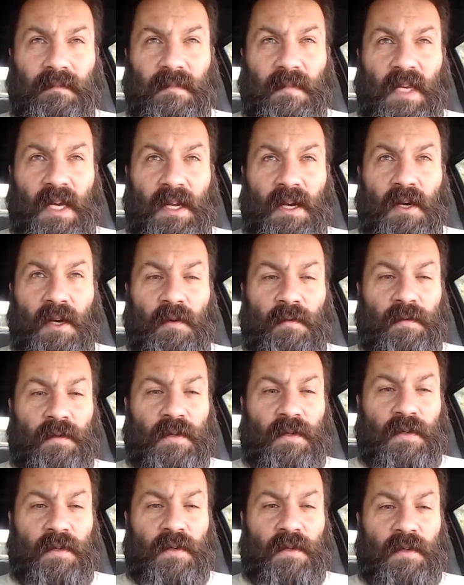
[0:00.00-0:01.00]
I know for
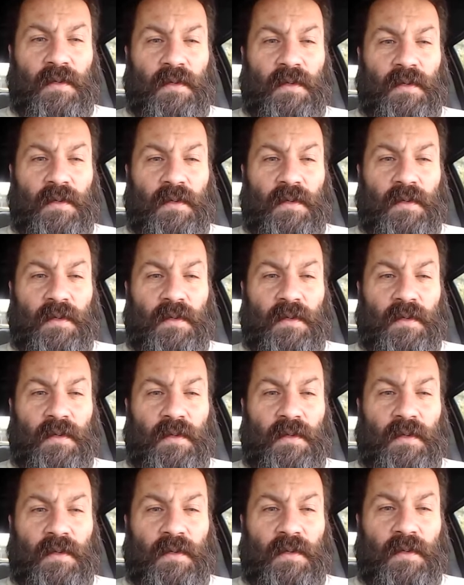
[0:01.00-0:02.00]
some,
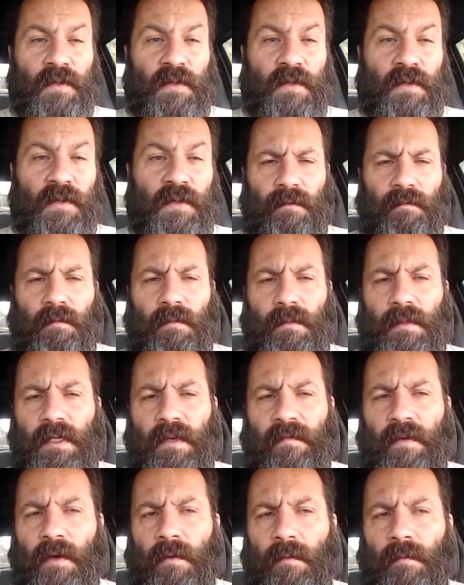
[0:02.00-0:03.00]
but we're
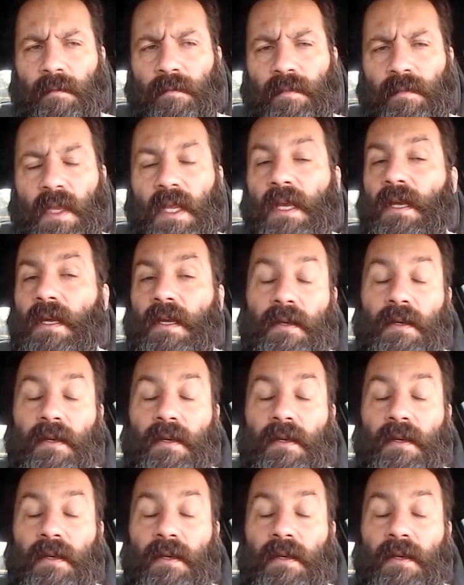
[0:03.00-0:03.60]
still giving them,